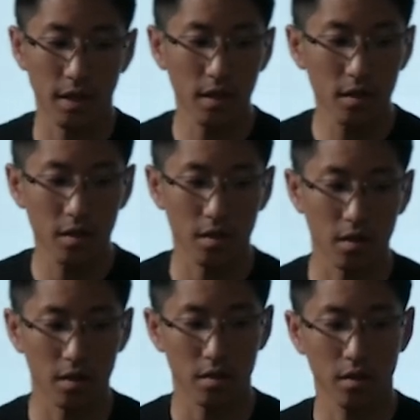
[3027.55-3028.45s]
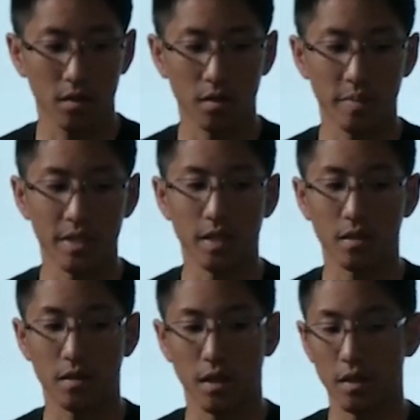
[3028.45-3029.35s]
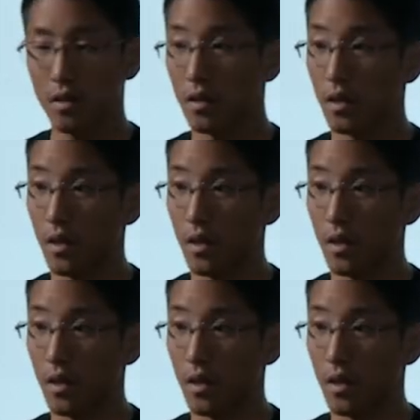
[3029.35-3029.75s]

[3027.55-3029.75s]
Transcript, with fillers: that uh, a little bit down the line.